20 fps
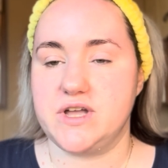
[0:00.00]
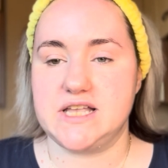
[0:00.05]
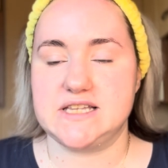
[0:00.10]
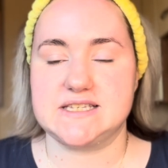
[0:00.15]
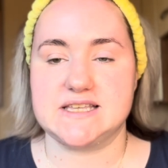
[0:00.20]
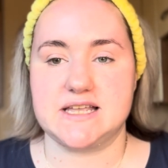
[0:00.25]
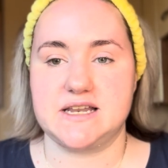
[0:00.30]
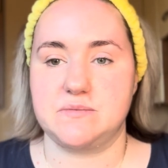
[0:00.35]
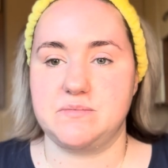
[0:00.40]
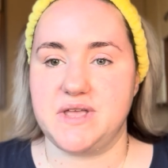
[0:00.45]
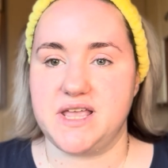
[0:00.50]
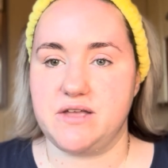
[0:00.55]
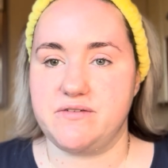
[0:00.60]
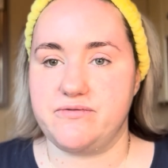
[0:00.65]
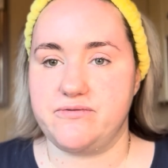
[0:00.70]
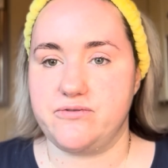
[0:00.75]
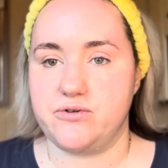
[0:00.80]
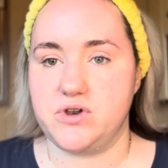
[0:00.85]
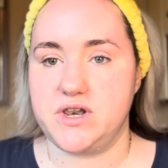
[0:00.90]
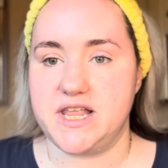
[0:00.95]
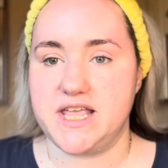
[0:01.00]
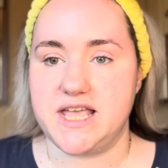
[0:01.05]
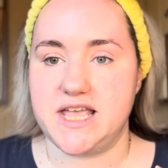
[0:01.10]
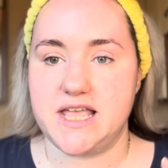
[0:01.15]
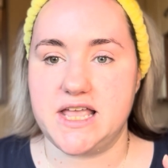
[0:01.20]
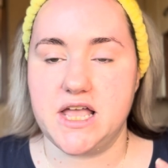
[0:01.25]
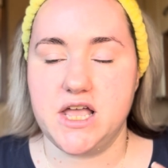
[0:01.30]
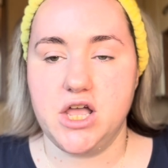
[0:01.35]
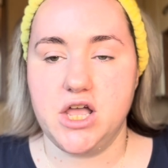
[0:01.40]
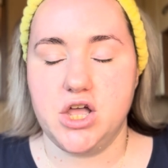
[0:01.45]
It's going to be a
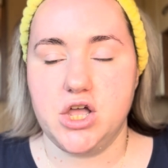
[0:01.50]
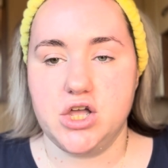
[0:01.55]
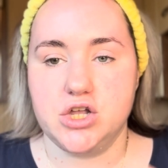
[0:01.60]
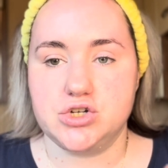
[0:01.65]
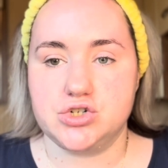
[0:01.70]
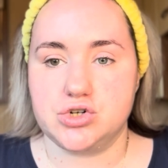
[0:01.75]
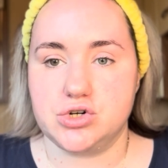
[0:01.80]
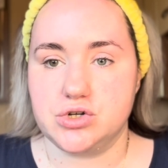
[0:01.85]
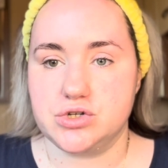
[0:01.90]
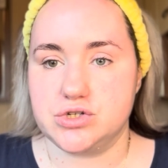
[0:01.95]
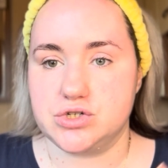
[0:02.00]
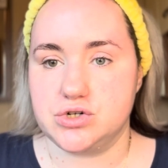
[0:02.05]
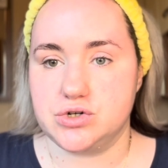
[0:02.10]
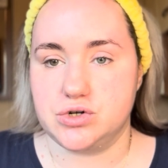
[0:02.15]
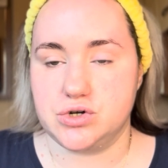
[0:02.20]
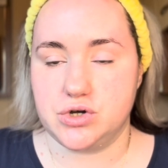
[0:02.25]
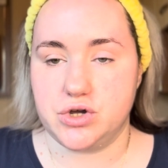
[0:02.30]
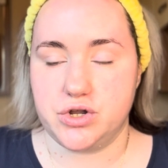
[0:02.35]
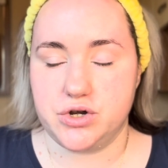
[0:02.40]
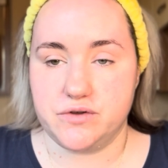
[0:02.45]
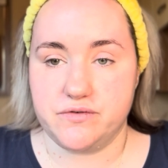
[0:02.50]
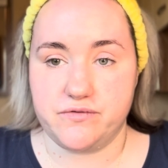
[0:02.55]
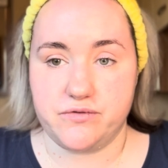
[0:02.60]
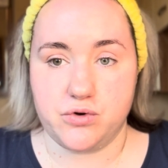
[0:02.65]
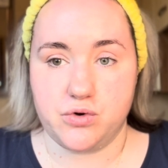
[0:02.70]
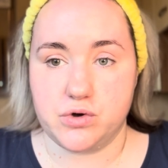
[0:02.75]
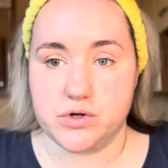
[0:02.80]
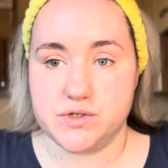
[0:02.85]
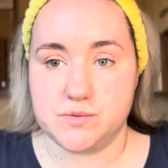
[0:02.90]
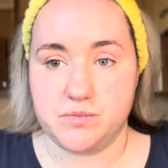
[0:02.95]
fully drugstore and
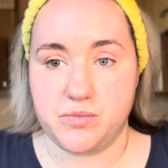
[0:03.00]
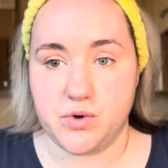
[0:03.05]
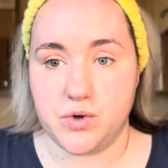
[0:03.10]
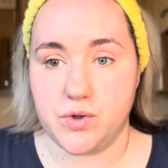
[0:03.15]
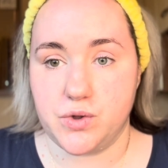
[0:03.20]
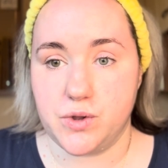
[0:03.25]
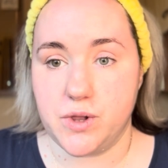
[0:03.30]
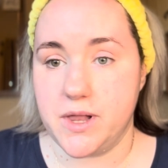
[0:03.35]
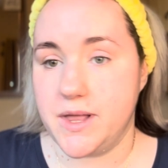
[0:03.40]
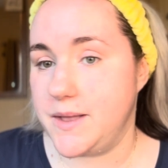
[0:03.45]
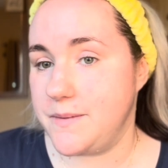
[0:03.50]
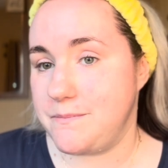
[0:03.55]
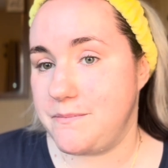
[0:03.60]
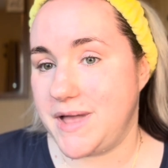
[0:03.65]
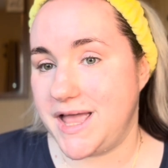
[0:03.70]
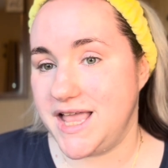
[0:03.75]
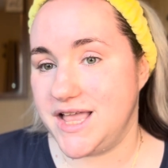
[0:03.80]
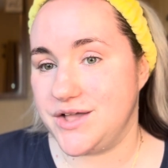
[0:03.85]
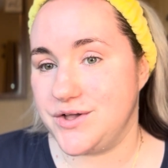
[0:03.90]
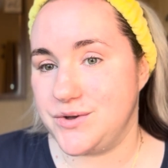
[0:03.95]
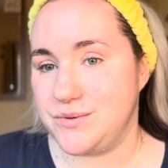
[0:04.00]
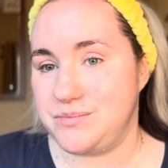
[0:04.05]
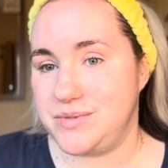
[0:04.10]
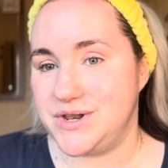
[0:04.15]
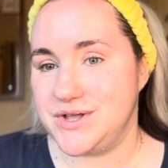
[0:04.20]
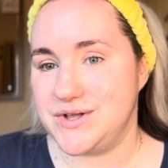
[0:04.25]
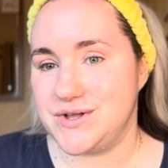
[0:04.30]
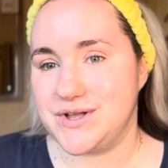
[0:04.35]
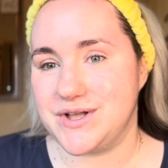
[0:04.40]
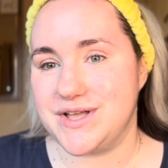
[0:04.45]
affordable makeup
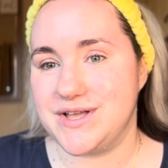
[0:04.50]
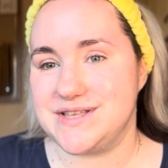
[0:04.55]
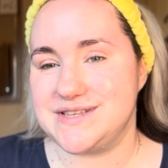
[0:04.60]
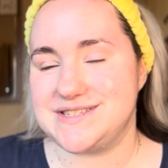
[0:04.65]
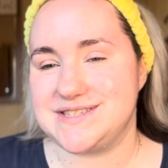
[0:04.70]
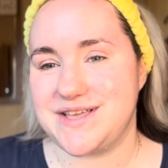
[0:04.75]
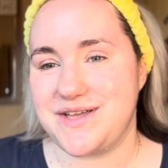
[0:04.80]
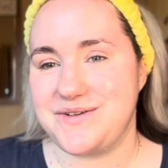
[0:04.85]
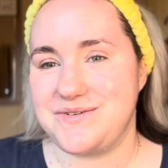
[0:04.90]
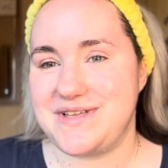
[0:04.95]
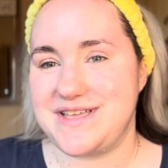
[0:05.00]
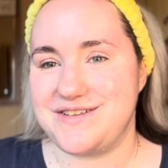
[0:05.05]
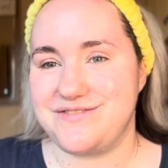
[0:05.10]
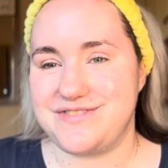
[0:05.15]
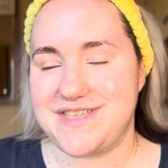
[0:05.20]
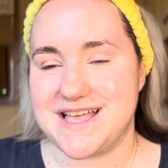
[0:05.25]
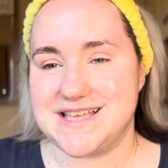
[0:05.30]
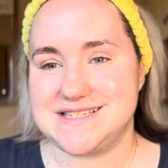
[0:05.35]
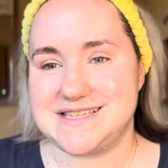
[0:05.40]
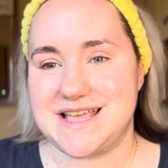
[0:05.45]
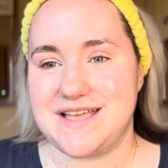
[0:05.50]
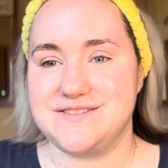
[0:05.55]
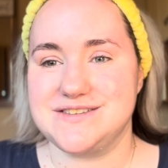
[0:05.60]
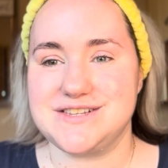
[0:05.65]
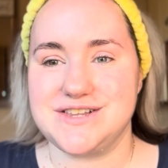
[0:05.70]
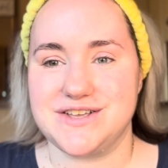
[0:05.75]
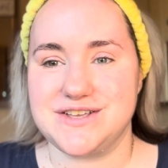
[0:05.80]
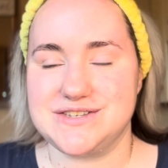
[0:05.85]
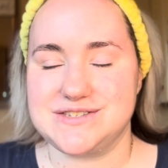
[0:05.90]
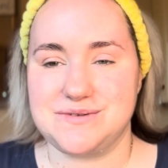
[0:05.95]
look, so if that sounds
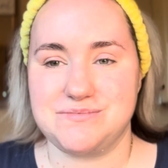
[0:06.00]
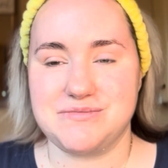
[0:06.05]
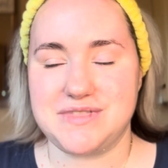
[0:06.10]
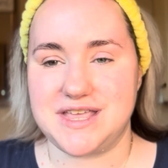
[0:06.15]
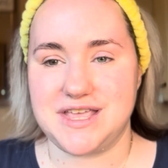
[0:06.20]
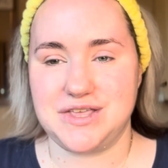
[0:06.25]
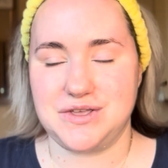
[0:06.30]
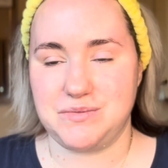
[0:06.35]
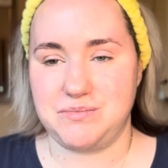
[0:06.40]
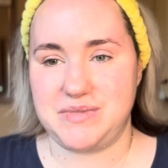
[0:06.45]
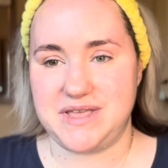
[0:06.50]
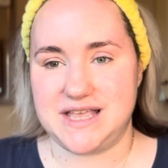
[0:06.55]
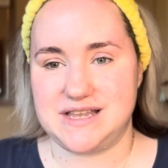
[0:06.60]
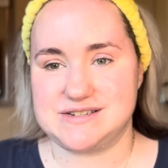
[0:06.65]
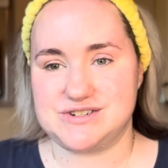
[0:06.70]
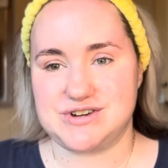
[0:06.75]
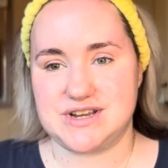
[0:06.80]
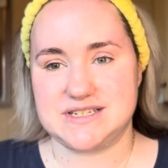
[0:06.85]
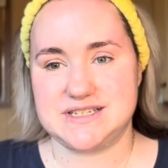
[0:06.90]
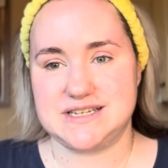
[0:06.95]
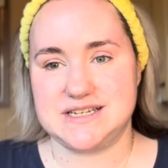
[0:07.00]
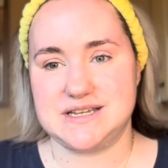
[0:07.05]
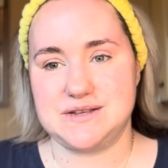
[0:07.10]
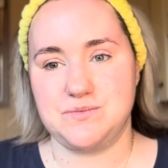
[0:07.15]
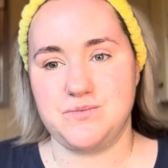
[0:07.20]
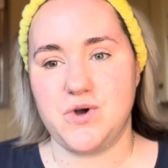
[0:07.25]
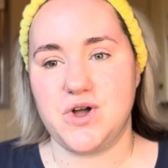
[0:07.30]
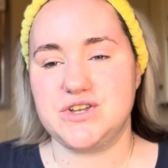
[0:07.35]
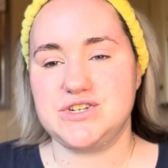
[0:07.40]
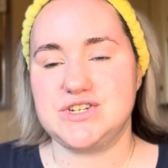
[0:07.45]
like something you'd be interested
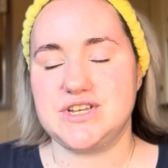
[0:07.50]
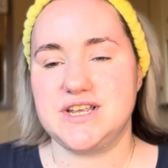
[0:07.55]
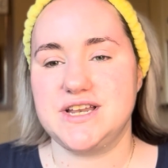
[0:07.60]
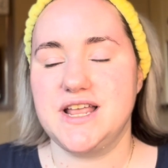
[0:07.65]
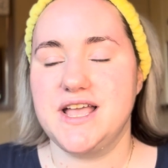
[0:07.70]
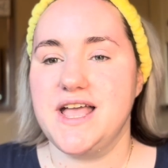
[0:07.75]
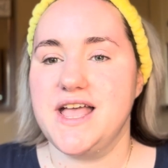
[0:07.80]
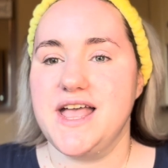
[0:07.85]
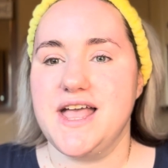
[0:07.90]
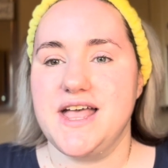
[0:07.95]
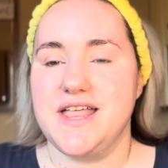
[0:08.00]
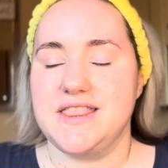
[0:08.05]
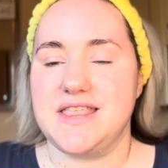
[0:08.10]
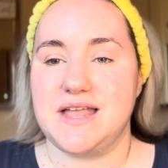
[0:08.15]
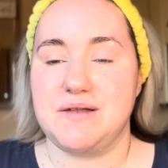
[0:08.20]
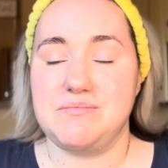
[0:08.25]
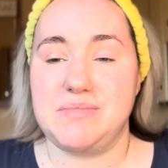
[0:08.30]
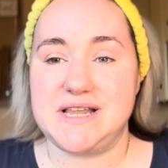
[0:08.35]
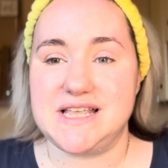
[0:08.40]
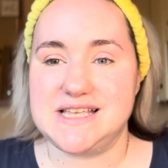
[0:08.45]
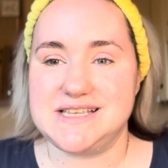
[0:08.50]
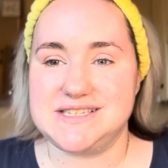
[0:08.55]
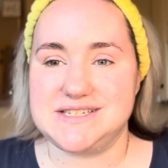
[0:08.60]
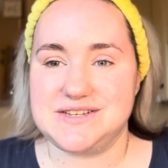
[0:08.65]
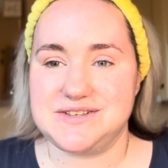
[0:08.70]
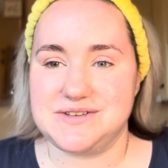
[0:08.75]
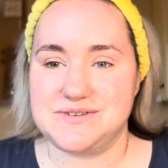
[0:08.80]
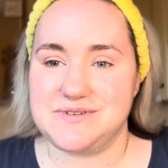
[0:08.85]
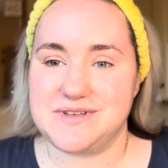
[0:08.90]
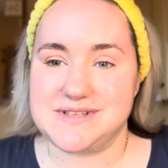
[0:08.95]
in watching, then please
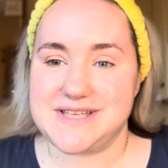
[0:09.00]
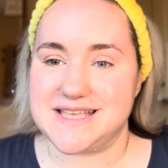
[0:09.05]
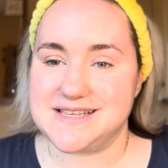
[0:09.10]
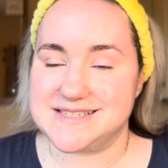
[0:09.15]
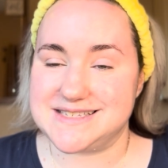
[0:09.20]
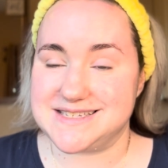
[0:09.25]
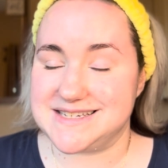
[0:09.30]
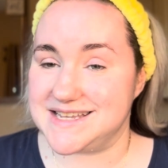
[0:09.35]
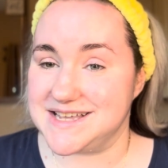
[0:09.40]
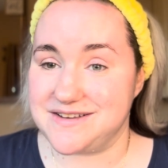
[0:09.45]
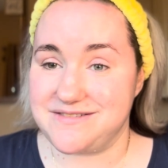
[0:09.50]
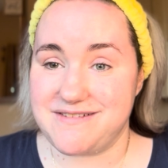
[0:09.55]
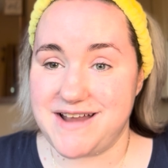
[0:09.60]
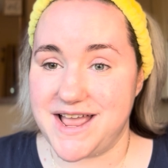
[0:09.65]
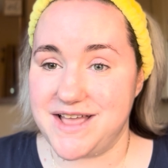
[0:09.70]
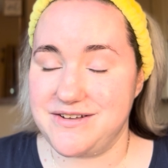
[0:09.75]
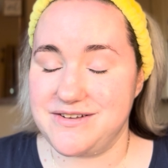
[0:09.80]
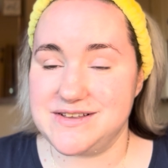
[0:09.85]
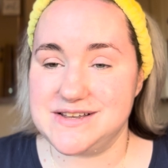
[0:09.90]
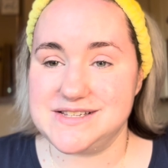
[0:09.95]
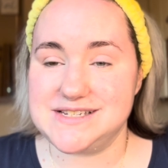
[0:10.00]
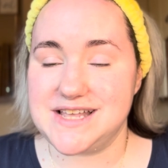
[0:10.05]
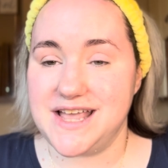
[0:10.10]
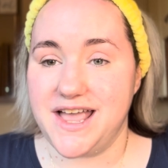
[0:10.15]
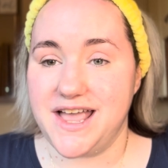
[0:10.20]
do stick around.